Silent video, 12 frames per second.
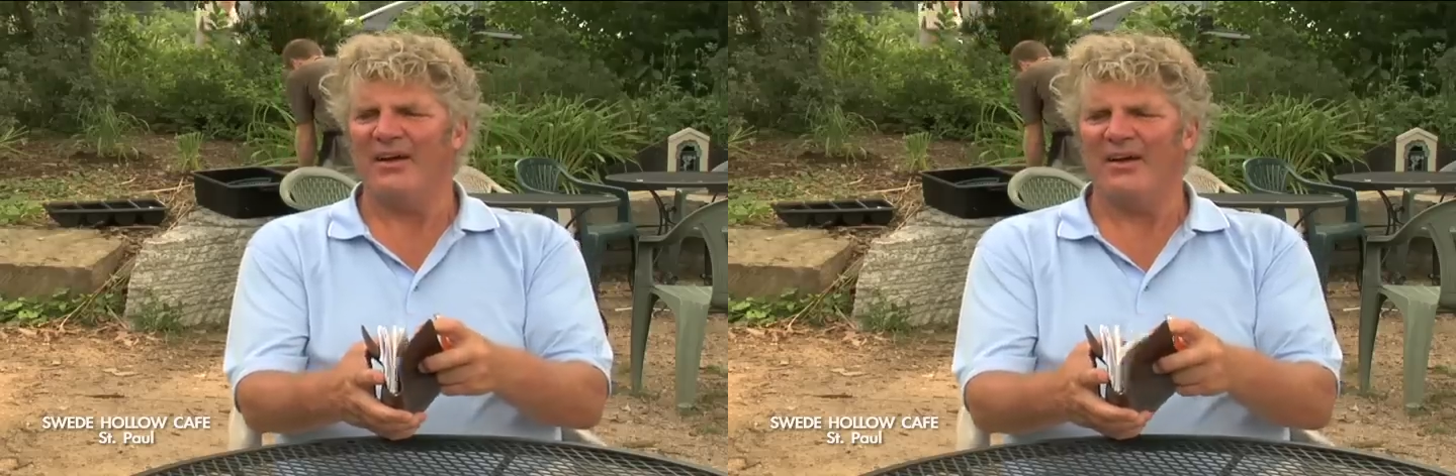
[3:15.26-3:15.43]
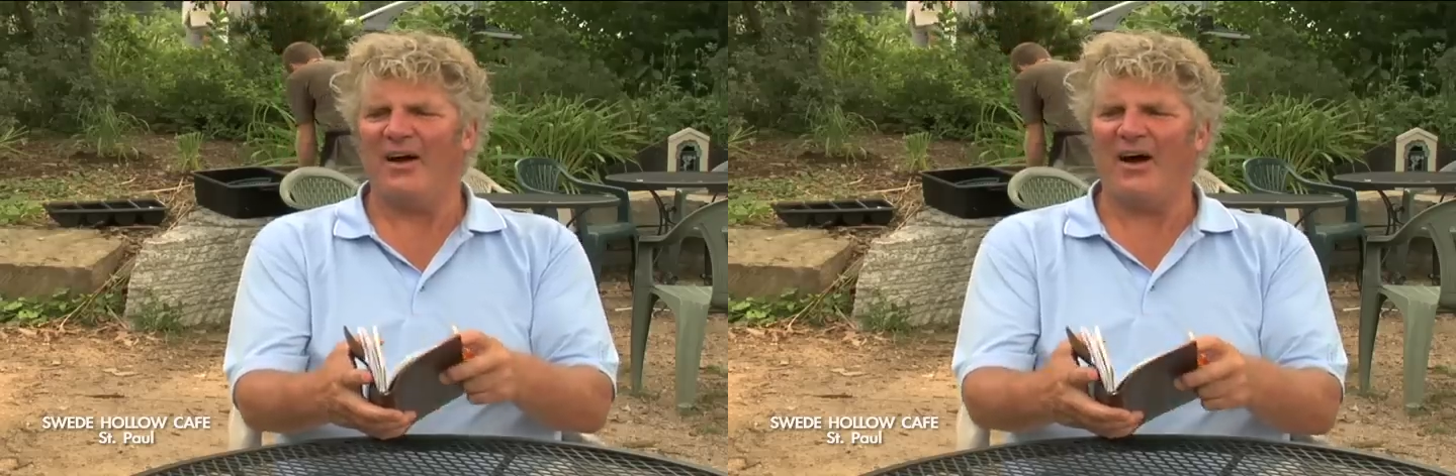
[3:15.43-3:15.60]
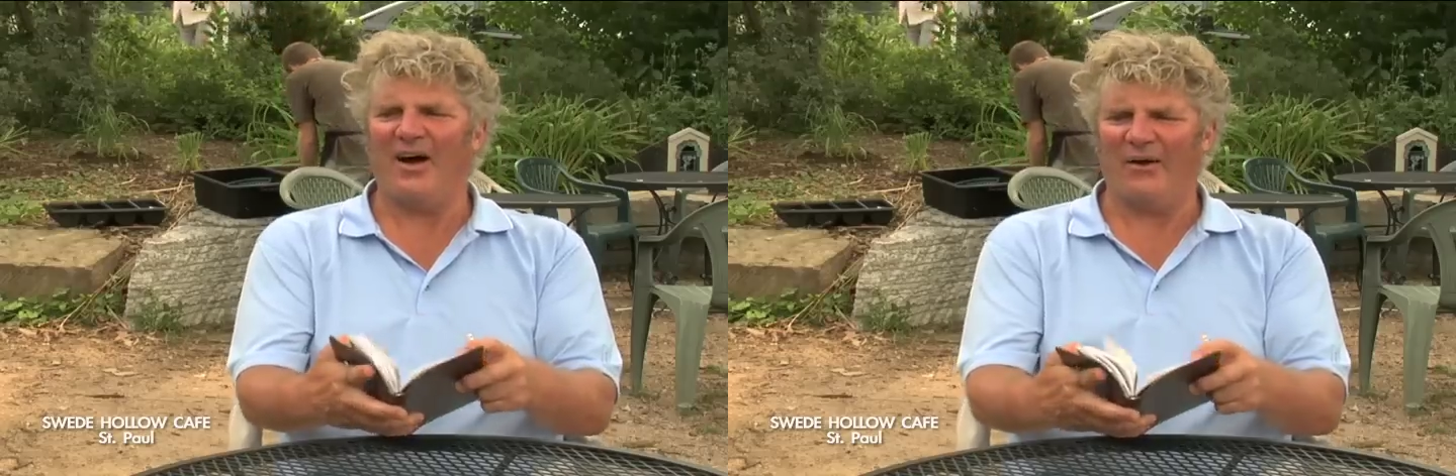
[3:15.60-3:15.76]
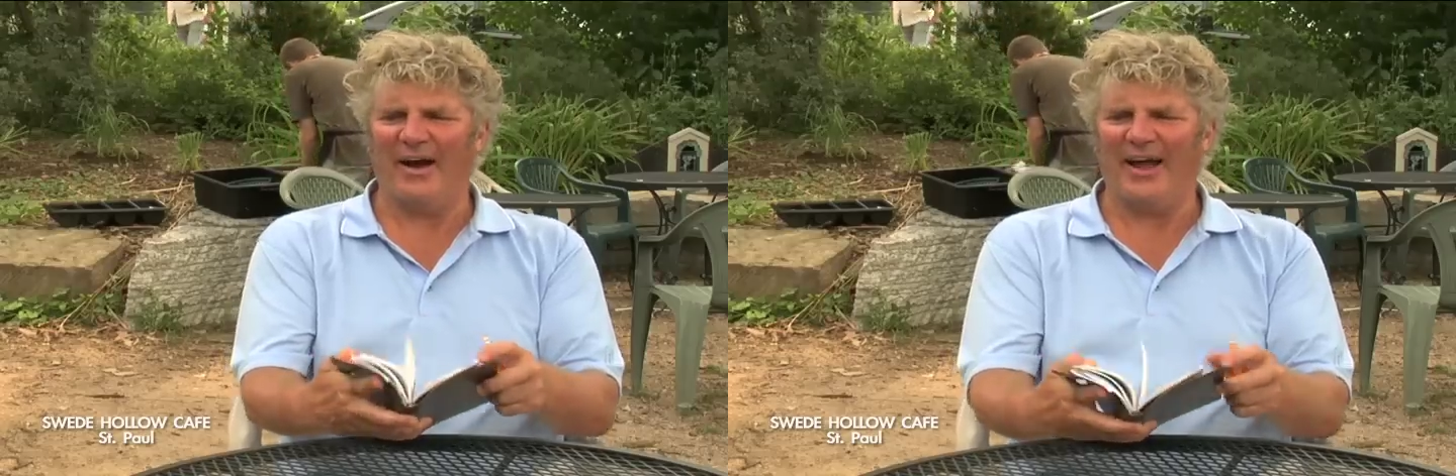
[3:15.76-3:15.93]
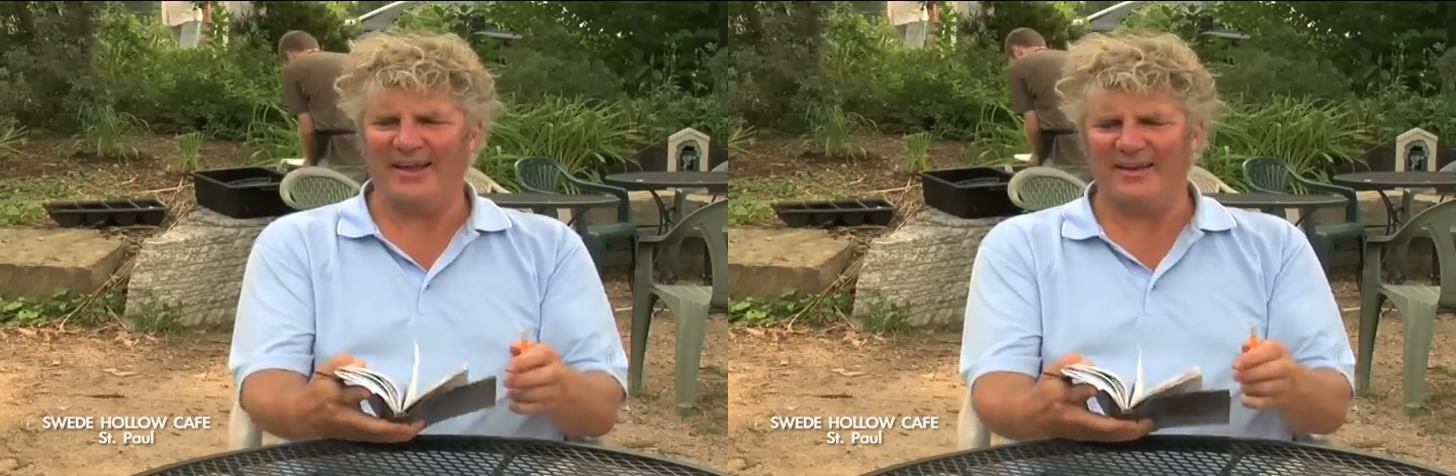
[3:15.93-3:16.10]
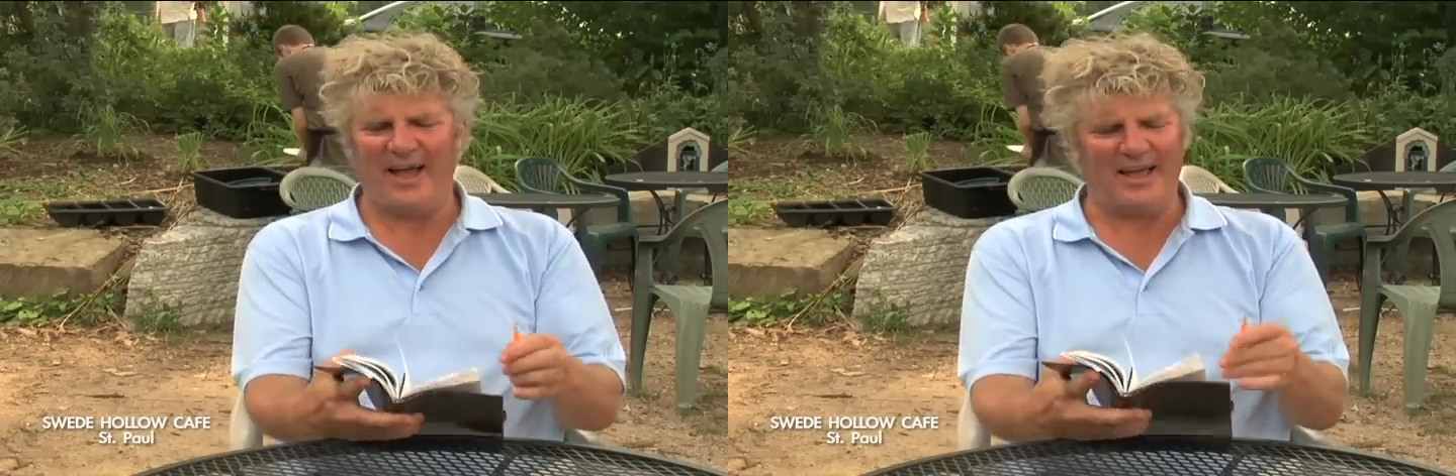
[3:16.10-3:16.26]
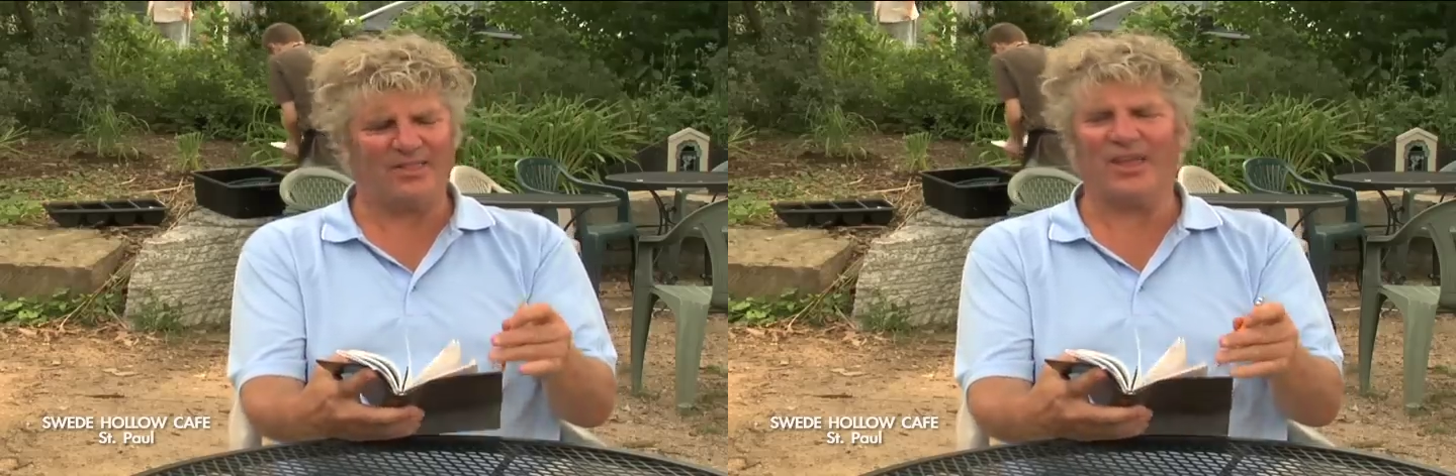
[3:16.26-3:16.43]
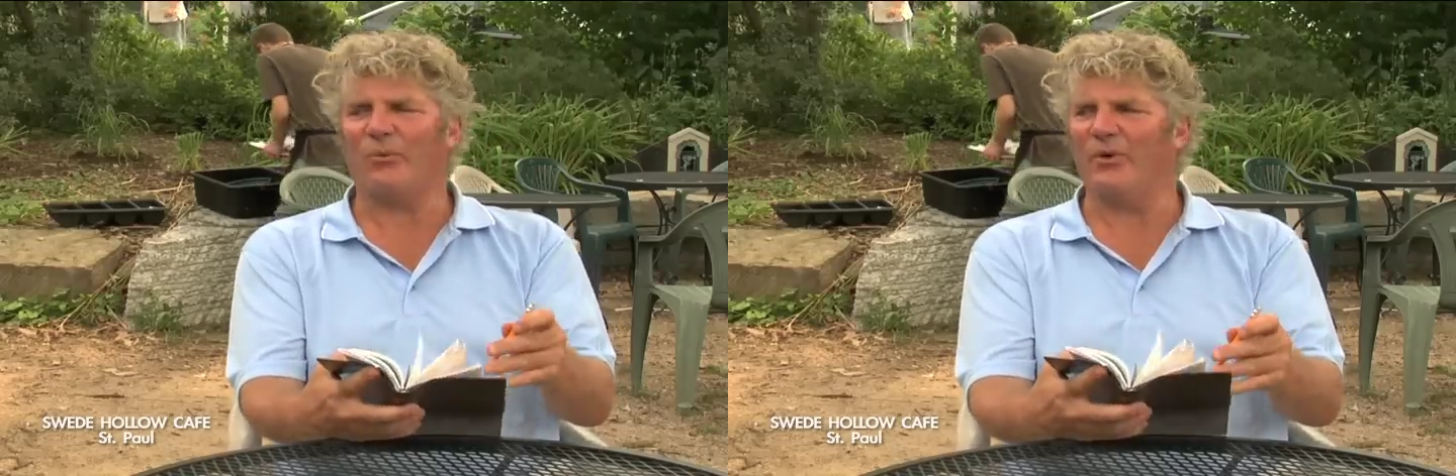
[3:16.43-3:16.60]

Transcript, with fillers: All right, I think